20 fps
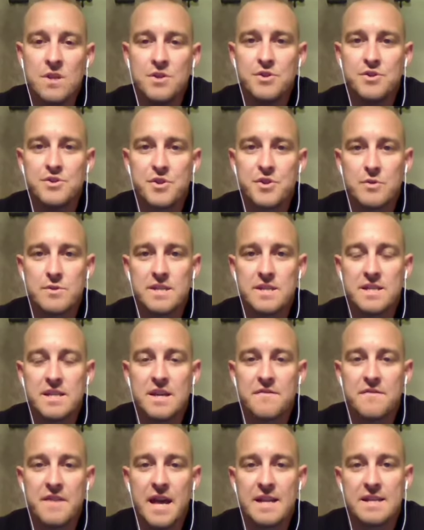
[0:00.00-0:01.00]
you certainly
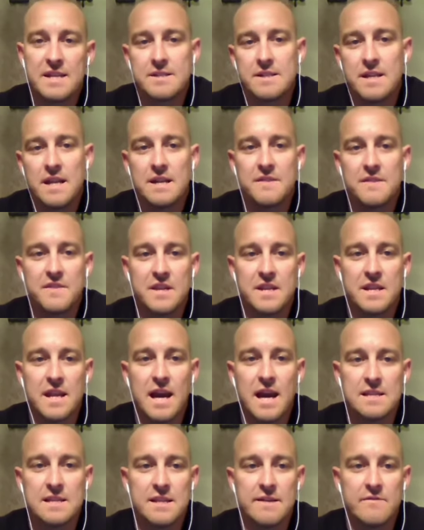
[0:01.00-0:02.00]
get that. And at the
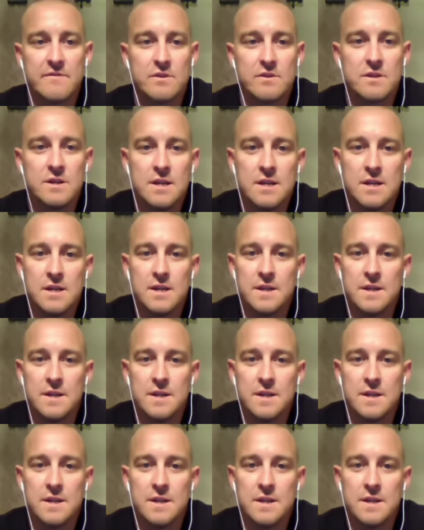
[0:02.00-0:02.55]
NEI level,